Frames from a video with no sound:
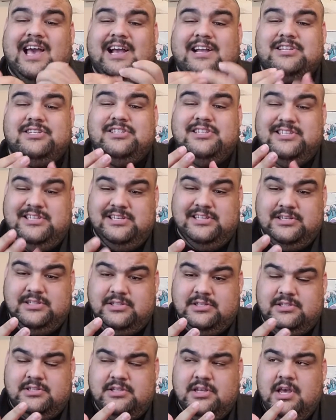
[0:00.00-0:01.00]
actually
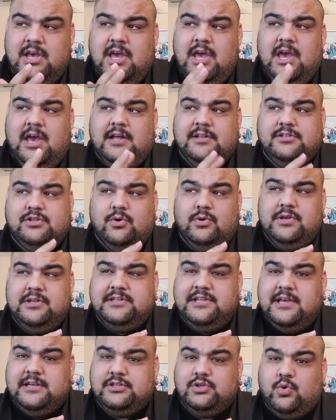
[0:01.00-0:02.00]
is. And so he
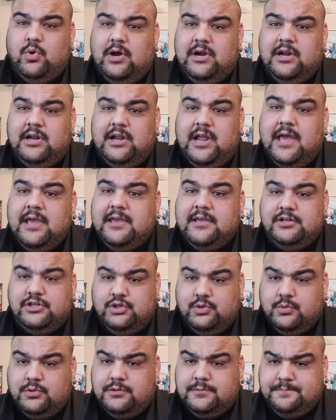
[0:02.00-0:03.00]
takes quite a liking
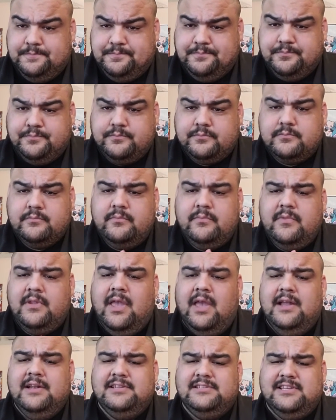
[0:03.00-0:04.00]
to her
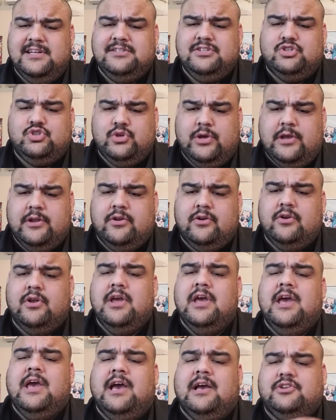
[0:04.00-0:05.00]
and decides to train her
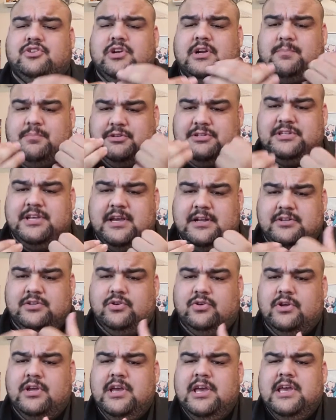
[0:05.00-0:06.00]
and try to protect
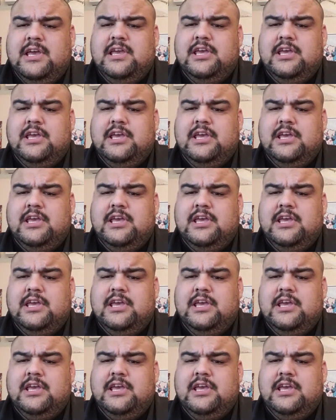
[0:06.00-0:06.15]
her.